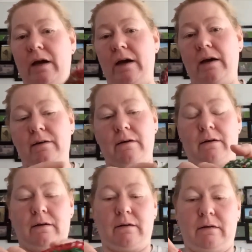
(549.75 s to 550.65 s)
And
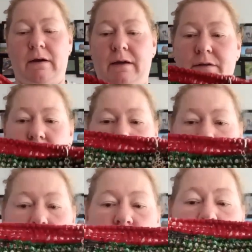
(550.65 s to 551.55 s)
I actually
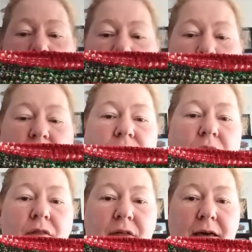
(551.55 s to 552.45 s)
much
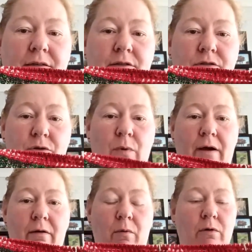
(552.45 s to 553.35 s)
prefer this to
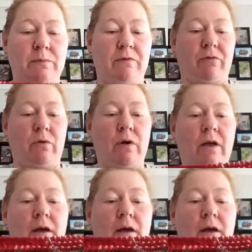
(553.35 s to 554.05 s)
where it was before.